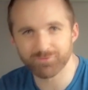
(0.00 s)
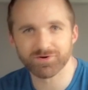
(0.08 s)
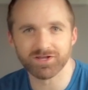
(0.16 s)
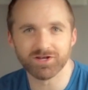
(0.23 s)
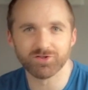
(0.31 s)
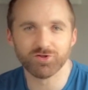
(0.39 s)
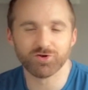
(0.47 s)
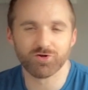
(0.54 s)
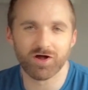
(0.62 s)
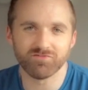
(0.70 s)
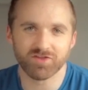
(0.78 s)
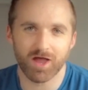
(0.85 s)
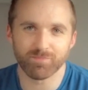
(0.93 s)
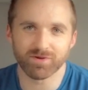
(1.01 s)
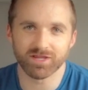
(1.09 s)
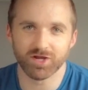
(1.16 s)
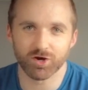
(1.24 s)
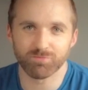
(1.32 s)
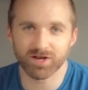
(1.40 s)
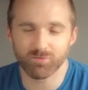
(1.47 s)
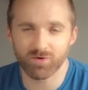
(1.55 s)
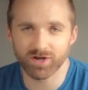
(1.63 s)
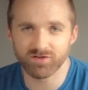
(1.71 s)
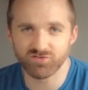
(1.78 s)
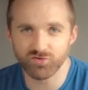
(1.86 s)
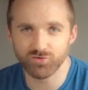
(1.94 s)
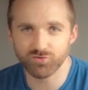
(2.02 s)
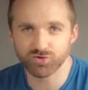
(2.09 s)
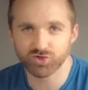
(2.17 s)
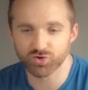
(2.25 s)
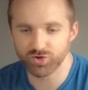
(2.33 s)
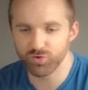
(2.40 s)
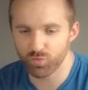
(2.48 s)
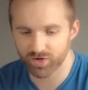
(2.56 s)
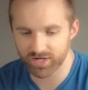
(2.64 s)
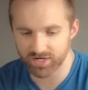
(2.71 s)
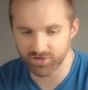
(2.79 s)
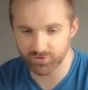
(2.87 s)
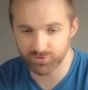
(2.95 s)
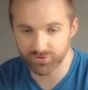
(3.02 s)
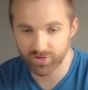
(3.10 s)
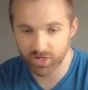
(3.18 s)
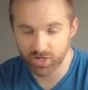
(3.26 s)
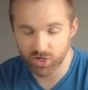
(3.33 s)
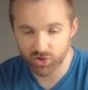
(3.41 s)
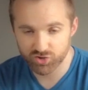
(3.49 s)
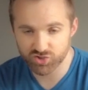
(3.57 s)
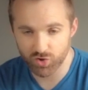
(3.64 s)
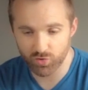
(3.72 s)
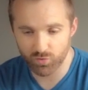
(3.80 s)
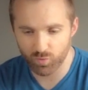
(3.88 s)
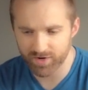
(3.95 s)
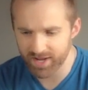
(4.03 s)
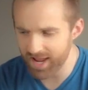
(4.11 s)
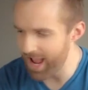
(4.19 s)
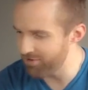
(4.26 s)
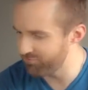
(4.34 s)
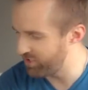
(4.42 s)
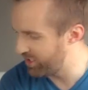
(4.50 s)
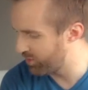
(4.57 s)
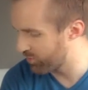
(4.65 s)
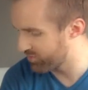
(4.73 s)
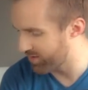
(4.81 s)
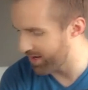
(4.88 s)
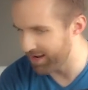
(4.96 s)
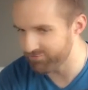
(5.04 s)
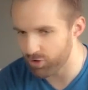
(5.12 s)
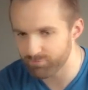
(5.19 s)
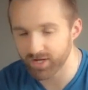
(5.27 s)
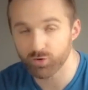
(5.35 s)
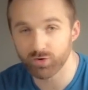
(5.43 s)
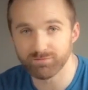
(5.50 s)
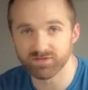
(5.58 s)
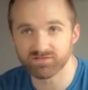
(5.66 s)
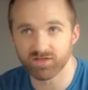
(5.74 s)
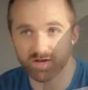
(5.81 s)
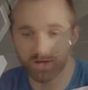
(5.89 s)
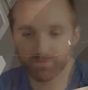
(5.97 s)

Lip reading: I think we're getting a little off topic here, but I wanted to show you what I do. So what I have here is I have all my equipment set